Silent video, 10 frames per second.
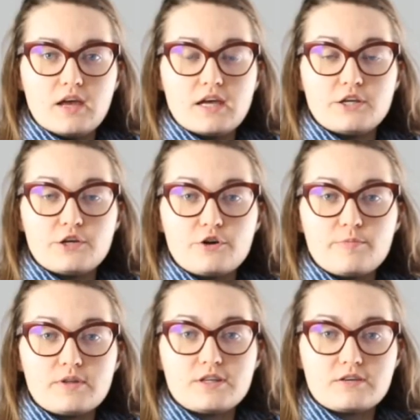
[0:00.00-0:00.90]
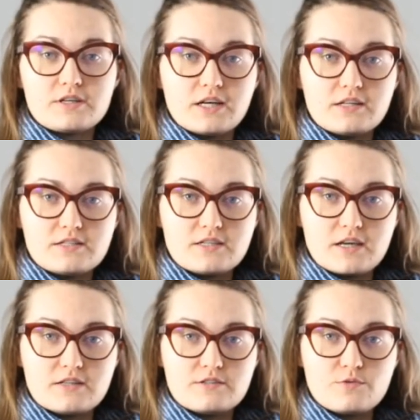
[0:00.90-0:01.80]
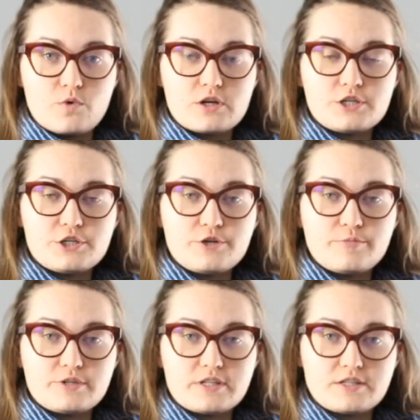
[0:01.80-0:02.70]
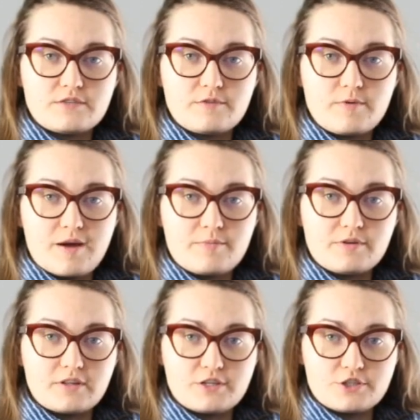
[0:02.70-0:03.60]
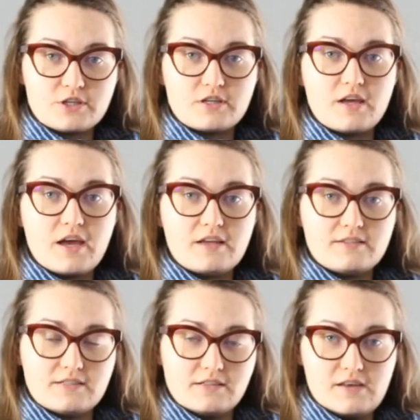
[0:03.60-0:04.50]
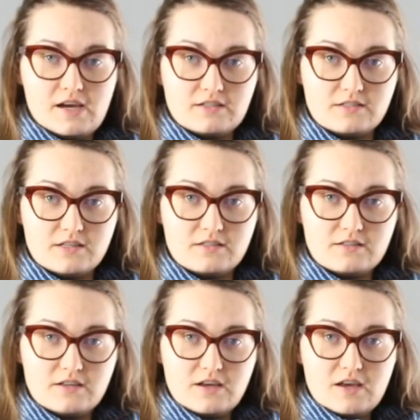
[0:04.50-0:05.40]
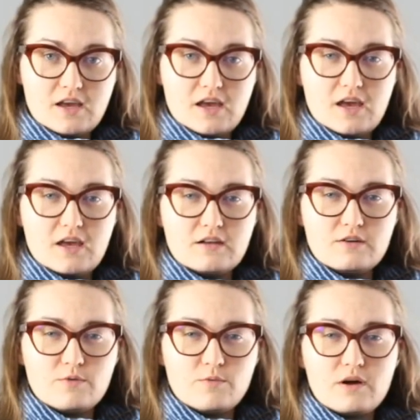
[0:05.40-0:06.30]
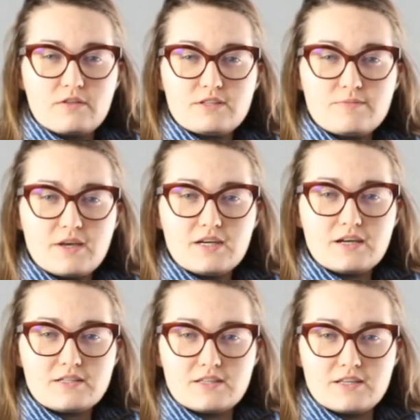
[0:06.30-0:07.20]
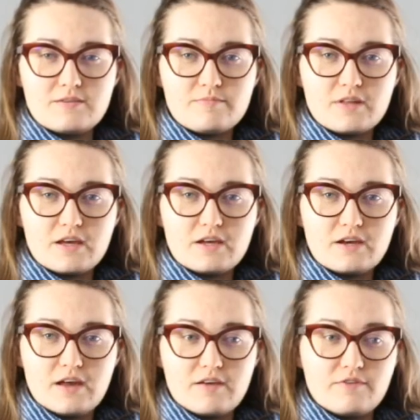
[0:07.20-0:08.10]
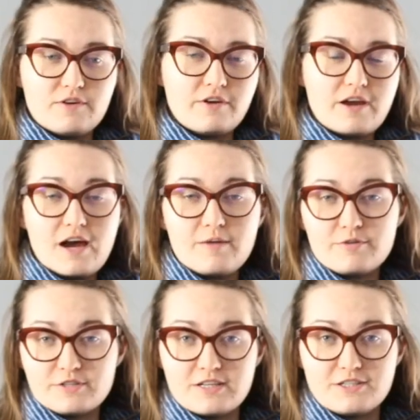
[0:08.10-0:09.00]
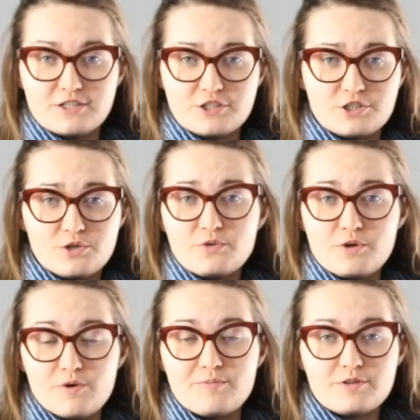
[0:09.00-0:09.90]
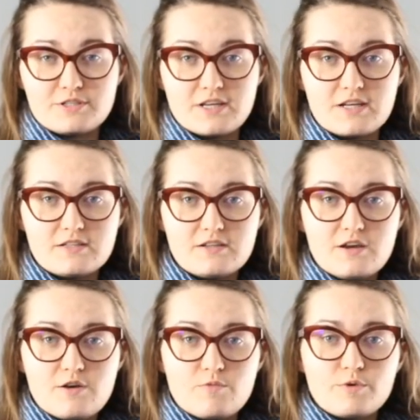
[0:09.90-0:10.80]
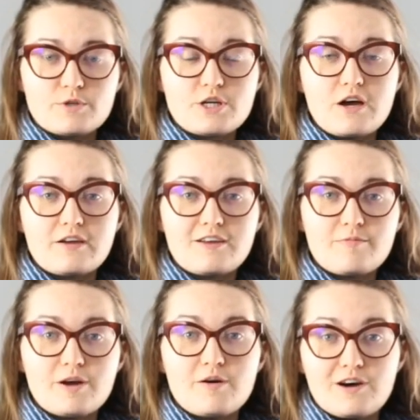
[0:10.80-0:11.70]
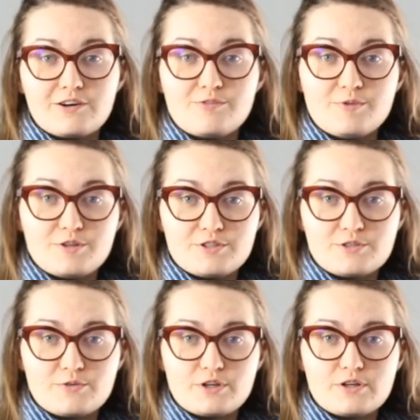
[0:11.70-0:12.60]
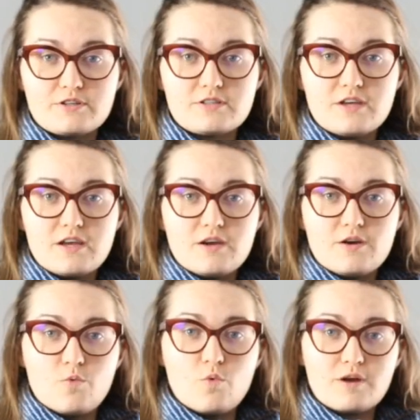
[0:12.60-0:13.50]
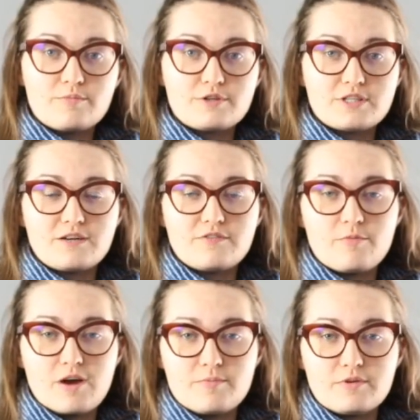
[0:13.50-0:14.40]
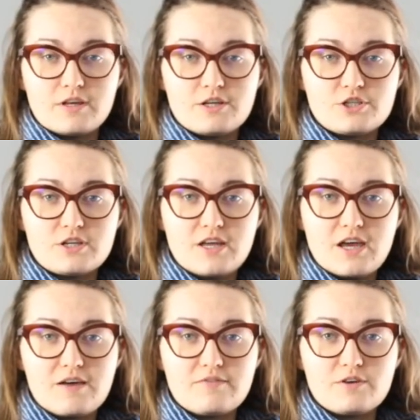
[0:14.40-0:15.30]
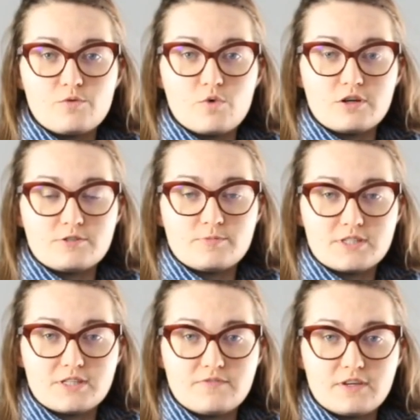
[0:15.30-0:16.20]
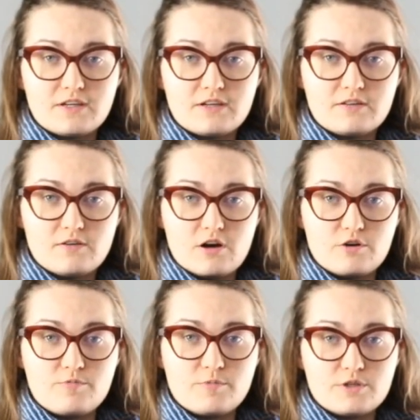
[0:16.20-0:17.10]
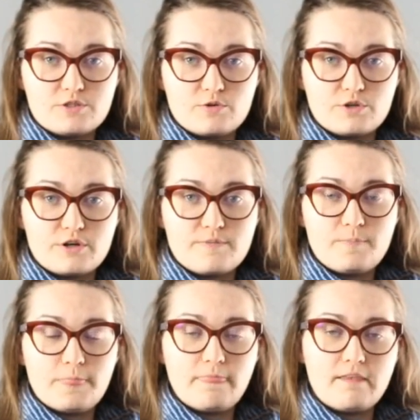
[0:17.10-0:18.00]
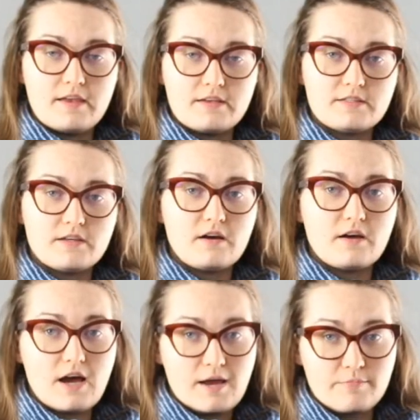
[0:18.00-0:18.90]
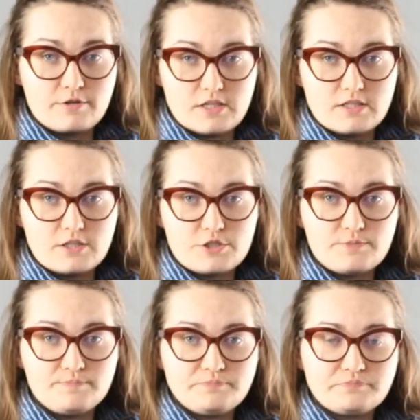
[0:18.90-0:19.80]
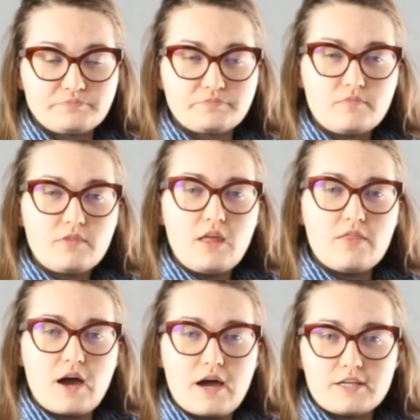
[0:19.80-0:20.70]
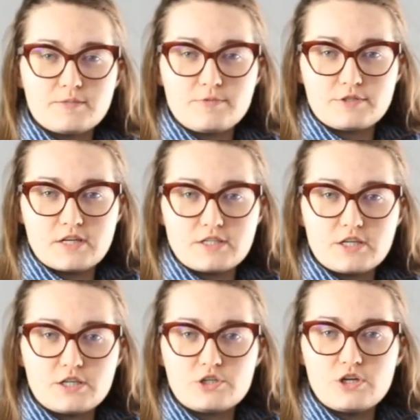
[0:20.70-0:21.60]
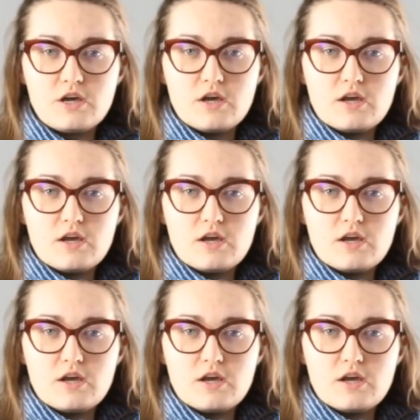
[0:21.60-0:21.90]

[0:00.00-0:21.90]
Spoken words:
In Europe and the United States, 1 to 2% of the population has celiac disease. And while this may not seem like a very high percentage, it's only 1%, when we're talking about autoimmune disorders, 1% of the population having one specific autoimmune disorder is a high percentage. The highest percentage